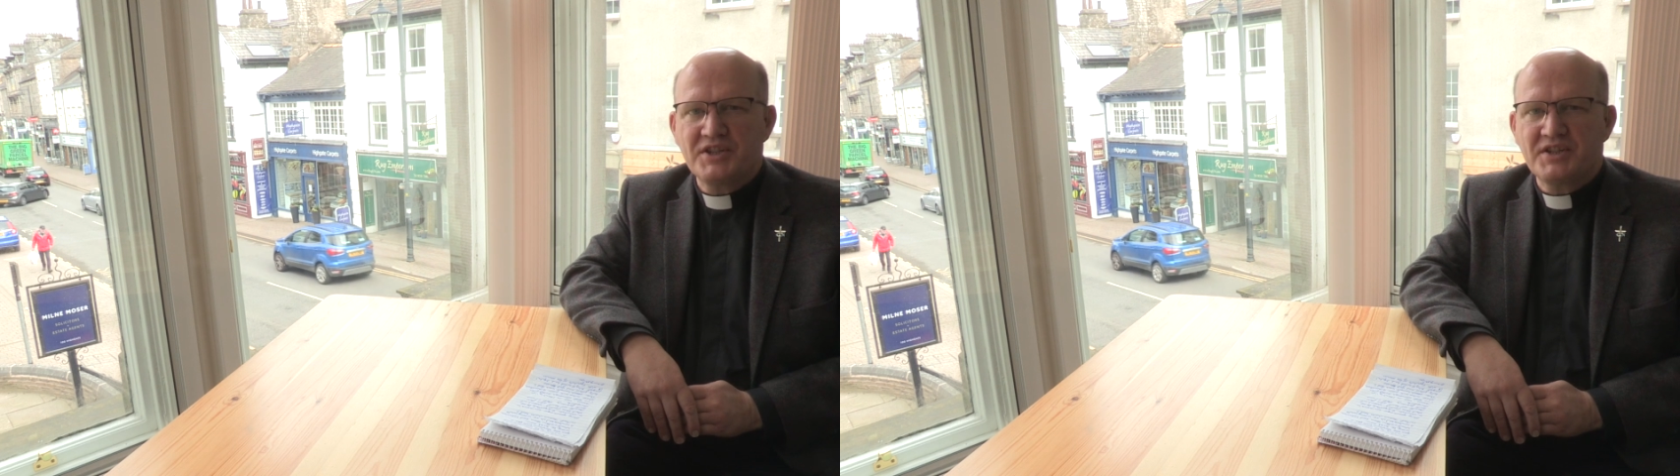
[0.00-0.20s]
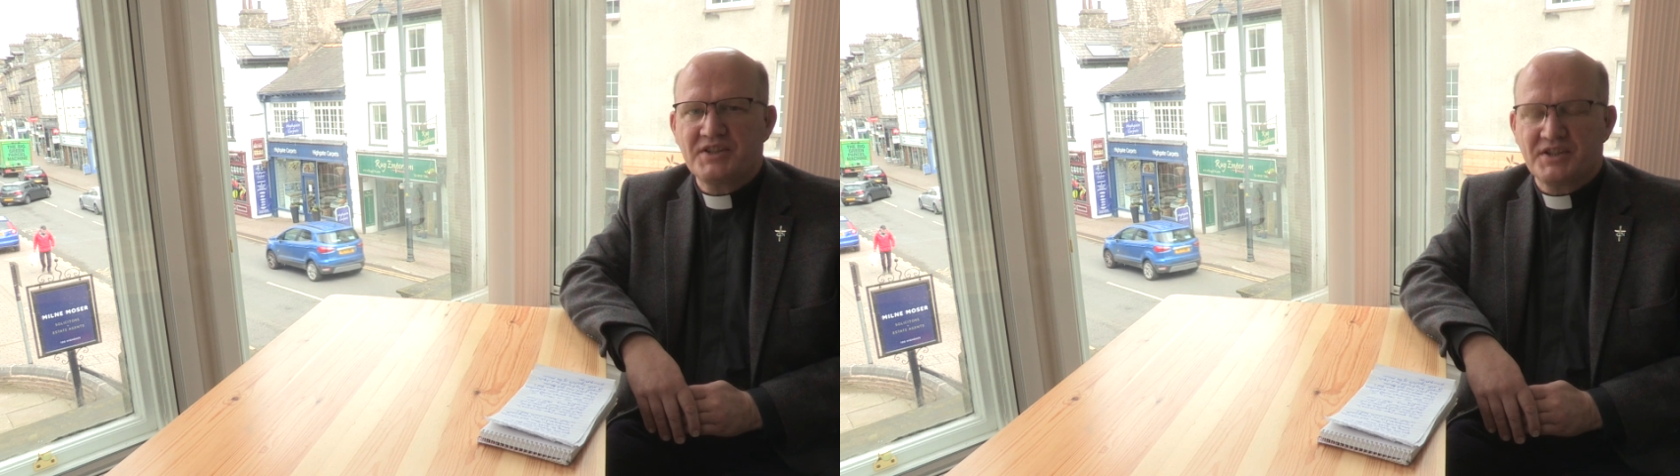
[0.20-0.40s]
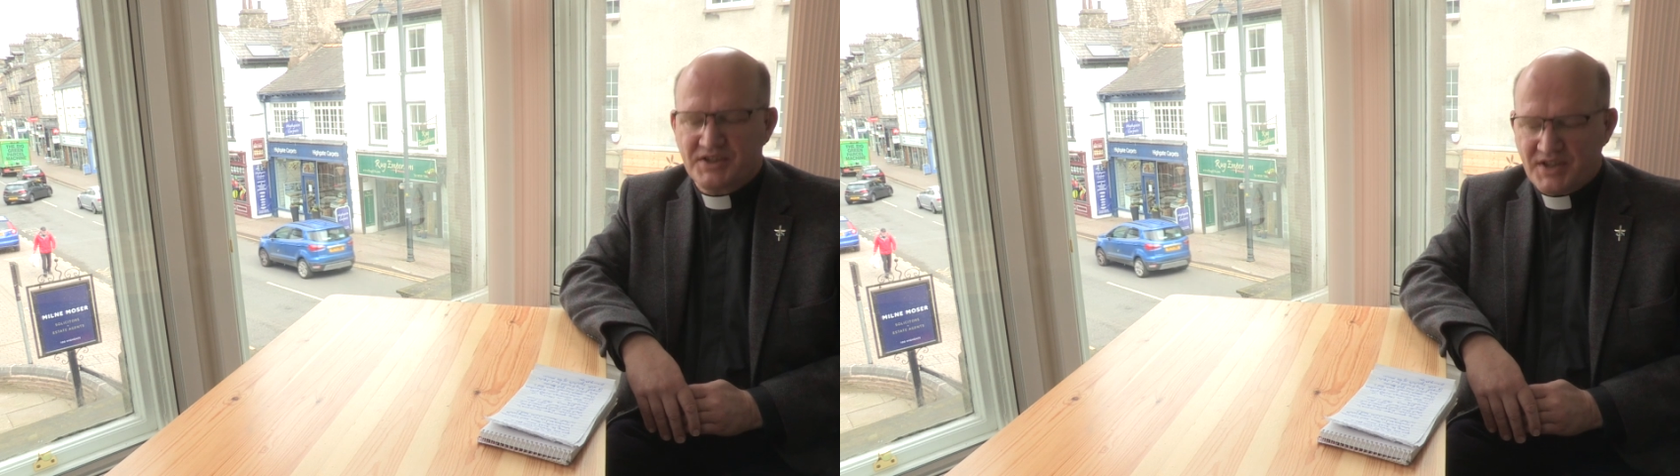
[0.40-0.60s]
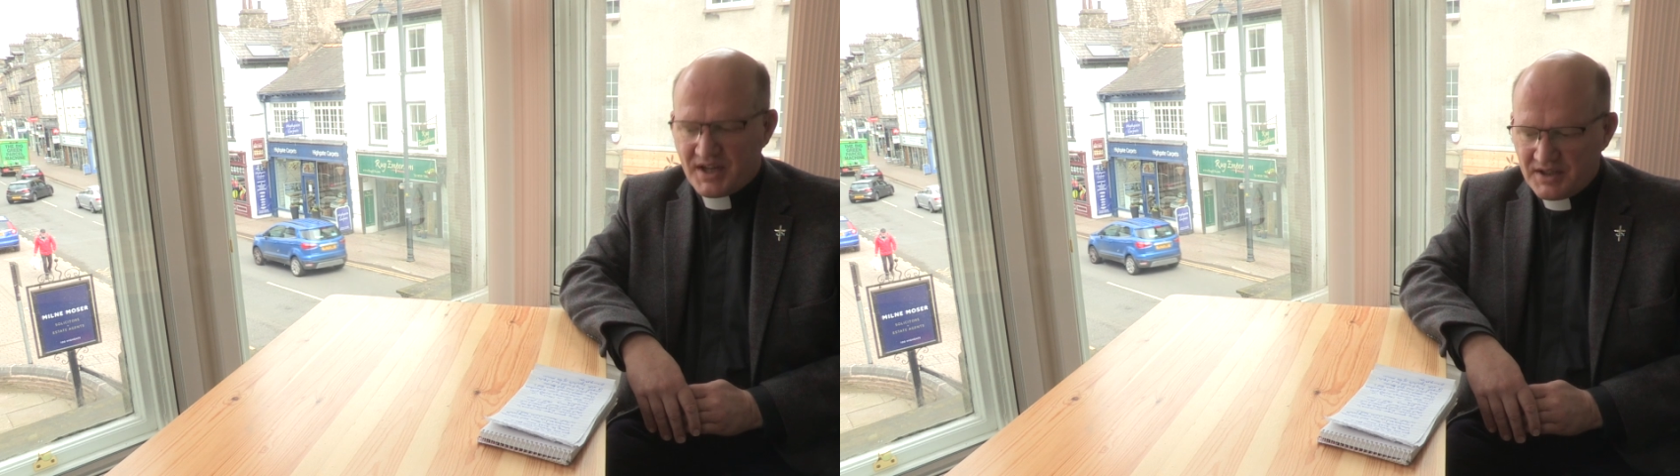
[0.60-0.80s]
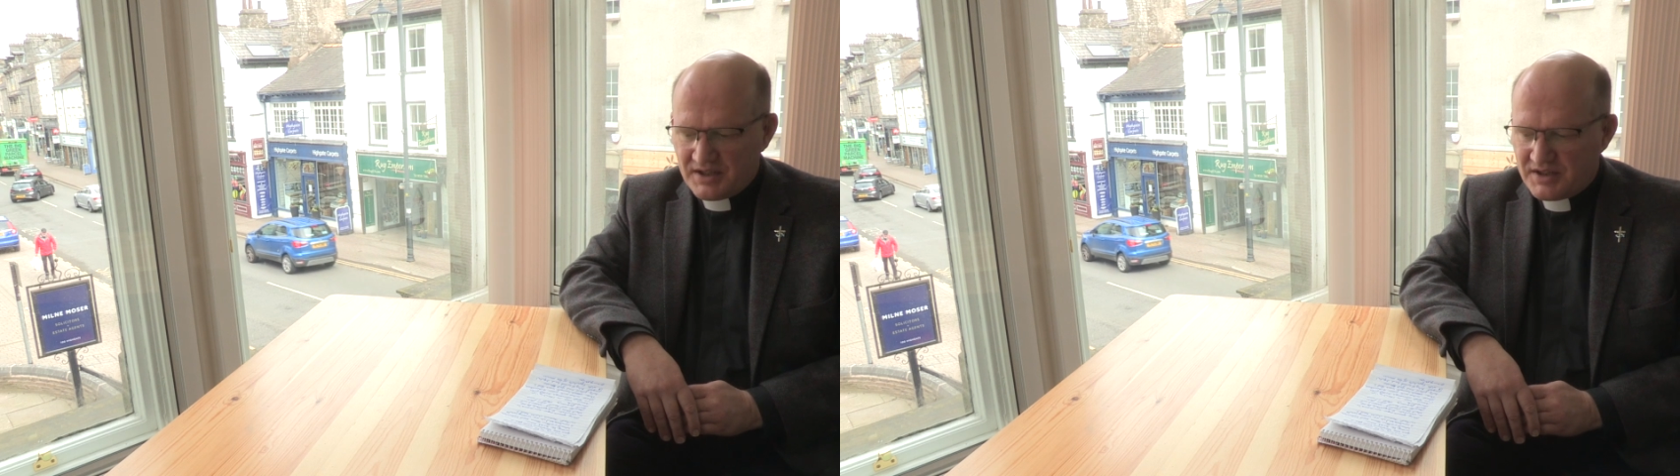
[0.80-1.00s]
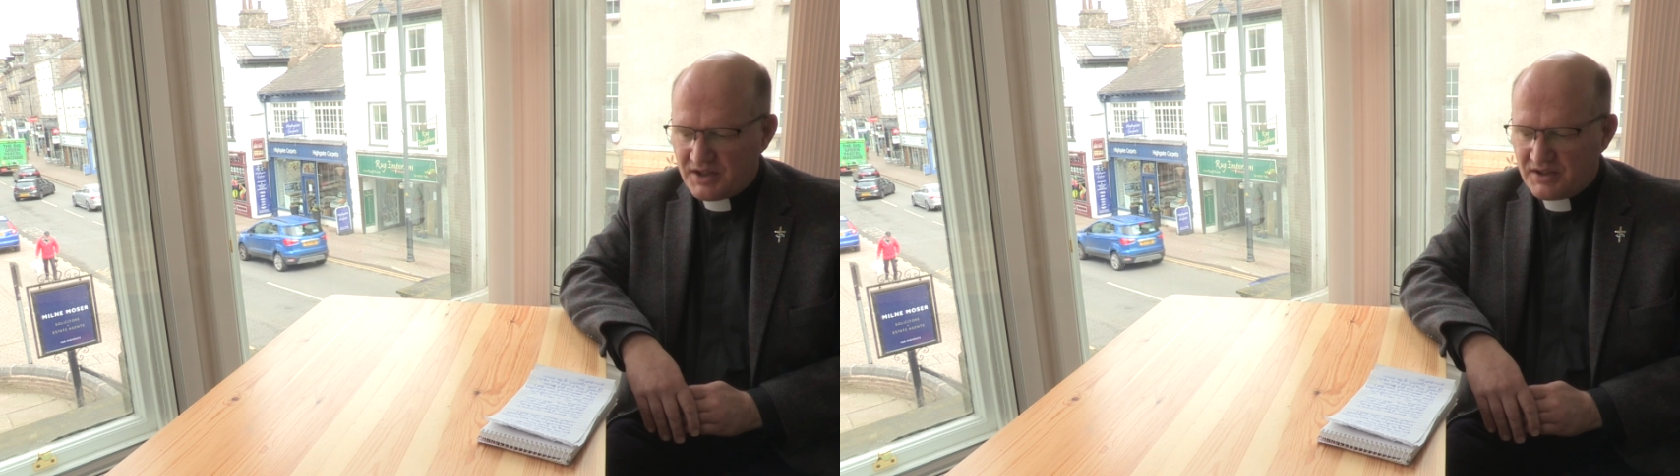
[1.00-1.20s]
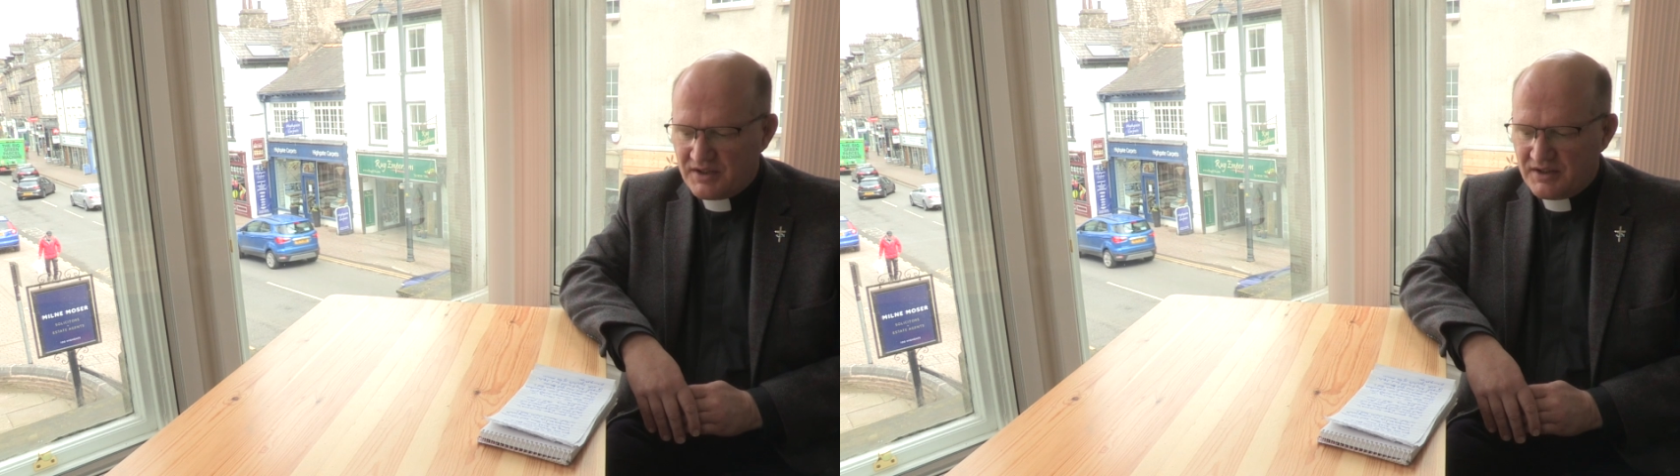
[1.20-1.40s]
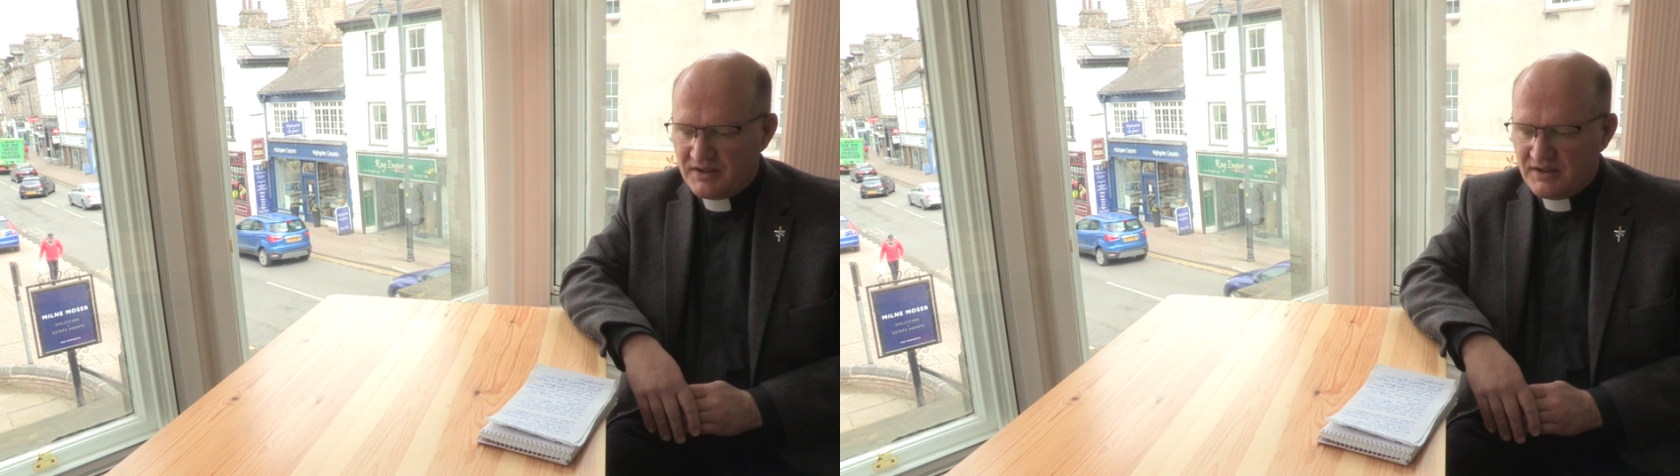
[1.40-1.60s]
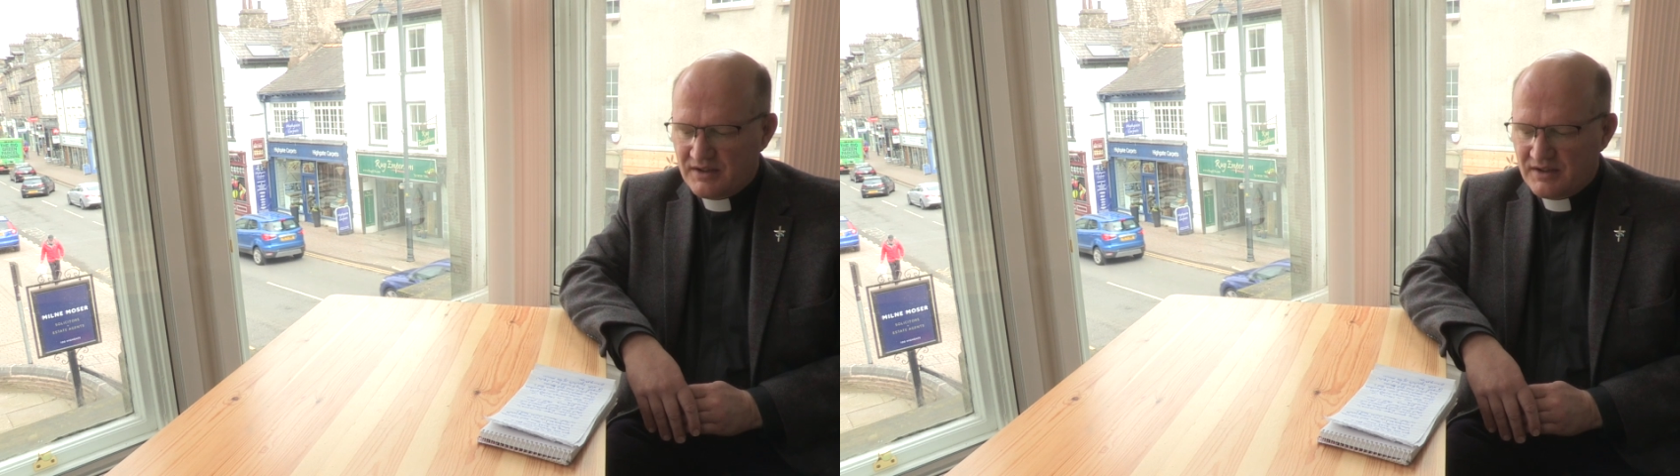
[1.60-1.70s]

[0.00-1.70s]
Jesus has said and done?